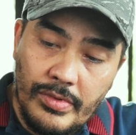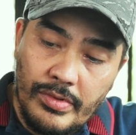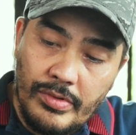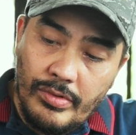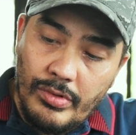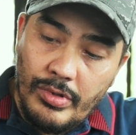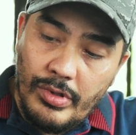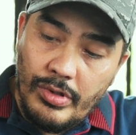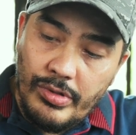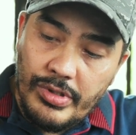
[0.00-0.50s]
to
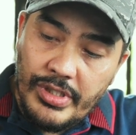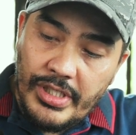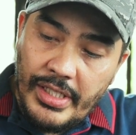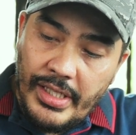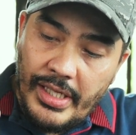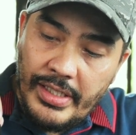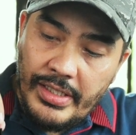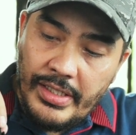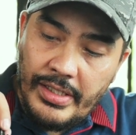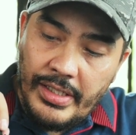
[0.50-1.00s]
loosen
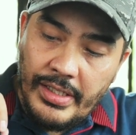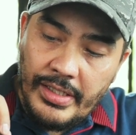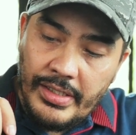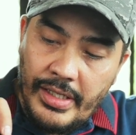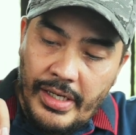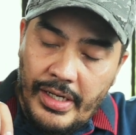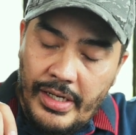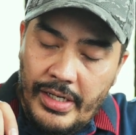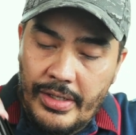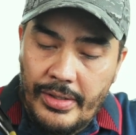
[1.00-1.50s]
anything
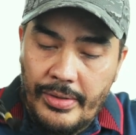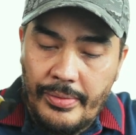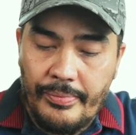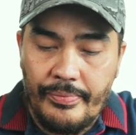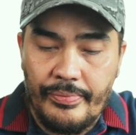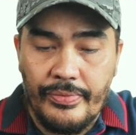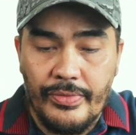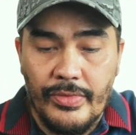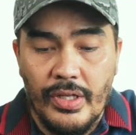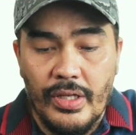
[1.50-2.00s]
there,
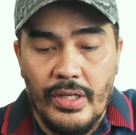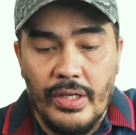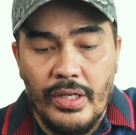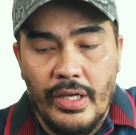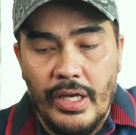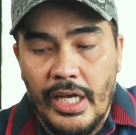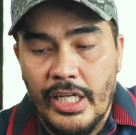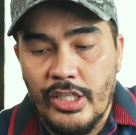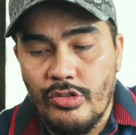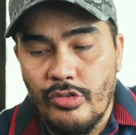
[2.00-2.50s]

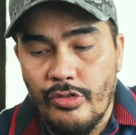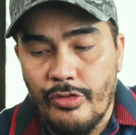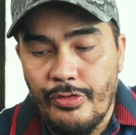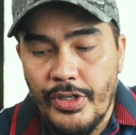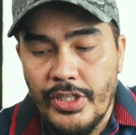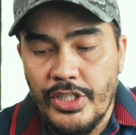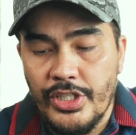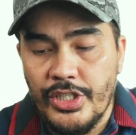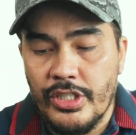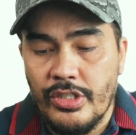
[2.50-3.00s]
and to
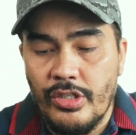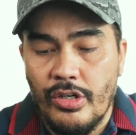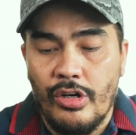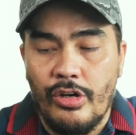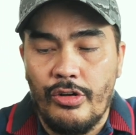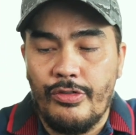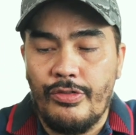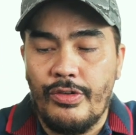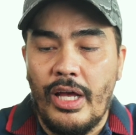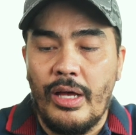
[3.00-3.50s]
finish it
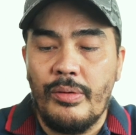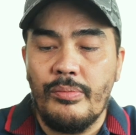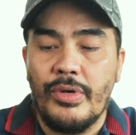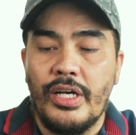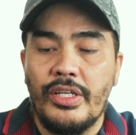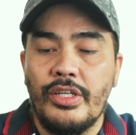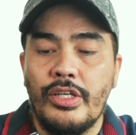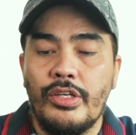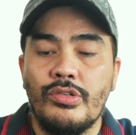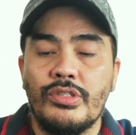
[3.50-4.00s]
off I'm
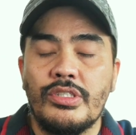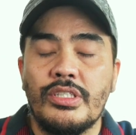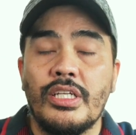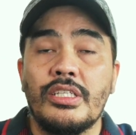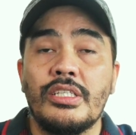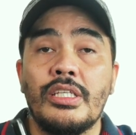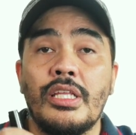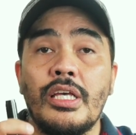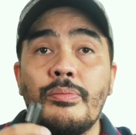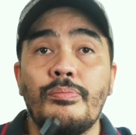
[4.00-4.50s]
gonna use the
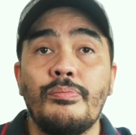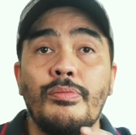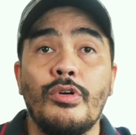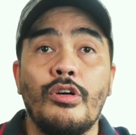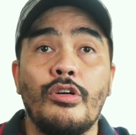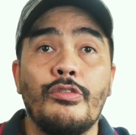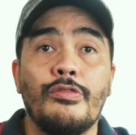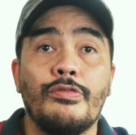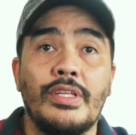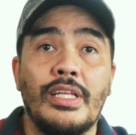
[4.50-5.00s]
tip
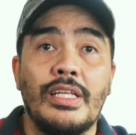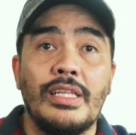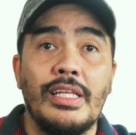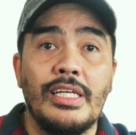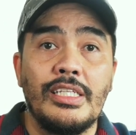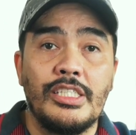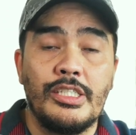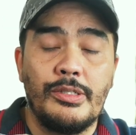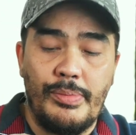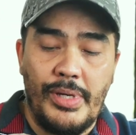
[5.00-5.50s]
of the
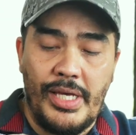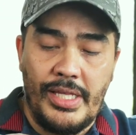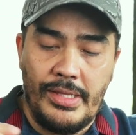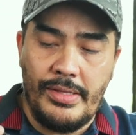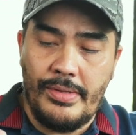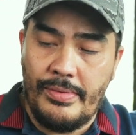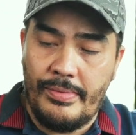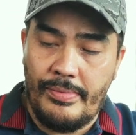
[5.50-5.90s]
lens pen.